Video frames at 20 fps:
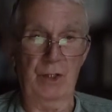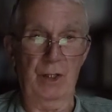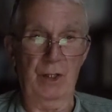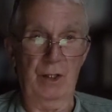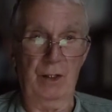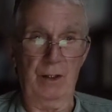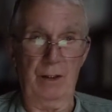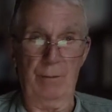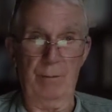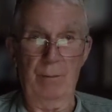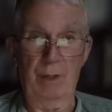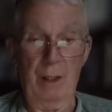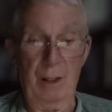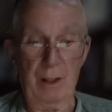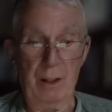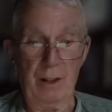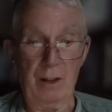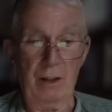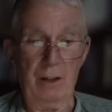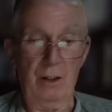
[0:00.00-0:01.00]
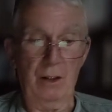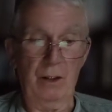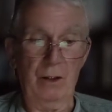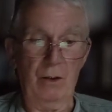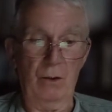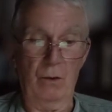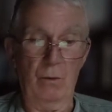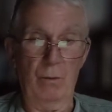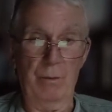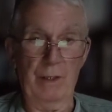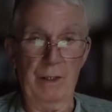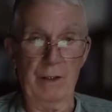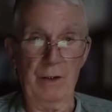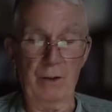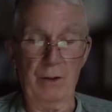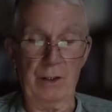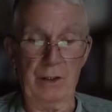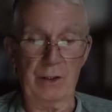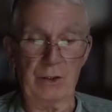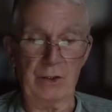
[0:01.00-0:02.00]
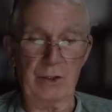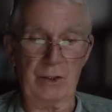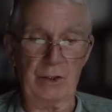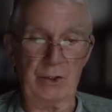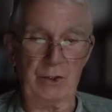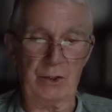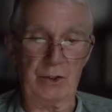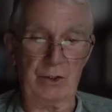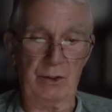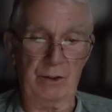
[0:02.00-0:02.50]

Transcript: that may or may not exist?